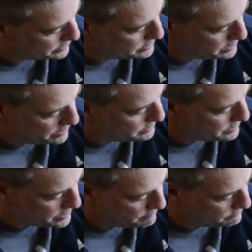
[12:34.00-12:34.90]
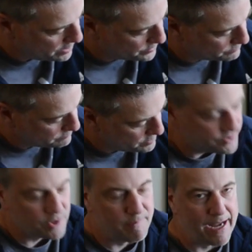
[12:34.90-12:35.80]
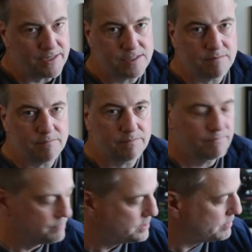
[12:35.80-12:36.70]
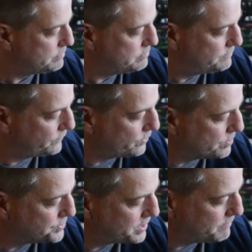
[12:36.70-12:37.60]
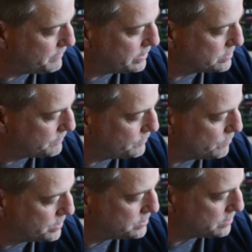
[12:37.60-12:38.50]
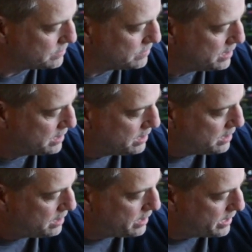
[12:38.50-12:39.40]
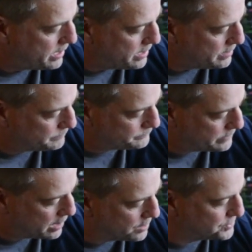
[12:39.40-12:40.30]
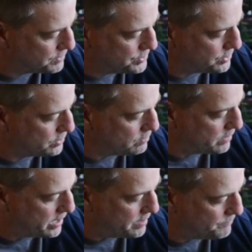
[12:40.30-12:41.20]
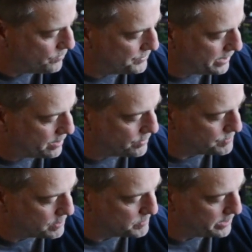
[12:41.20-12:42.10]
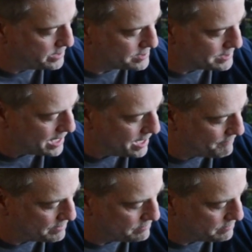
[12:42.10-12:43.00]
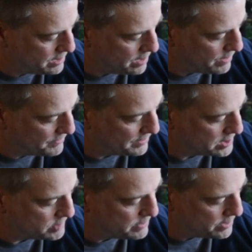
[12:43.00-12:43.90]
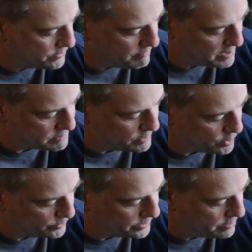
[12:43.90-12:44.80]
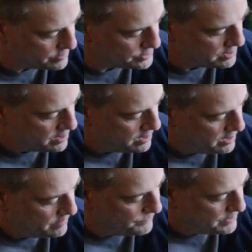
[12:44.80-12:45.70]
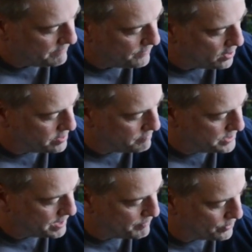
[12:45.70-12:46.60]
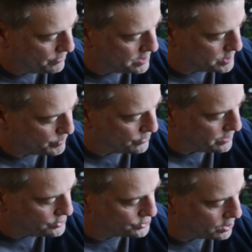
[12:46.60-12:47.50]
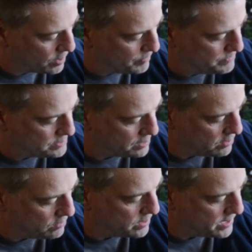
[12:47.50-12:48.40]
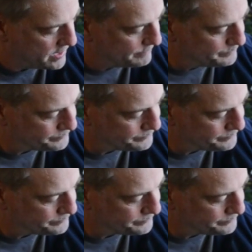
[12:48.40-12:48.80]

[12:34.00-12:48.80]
again, YouTube out some Floyd Rose setup videos if you want to. Also too, one thing I noticed when I was playing this live, I think this has been noted by some other players, the volume taper is pretty sharp. So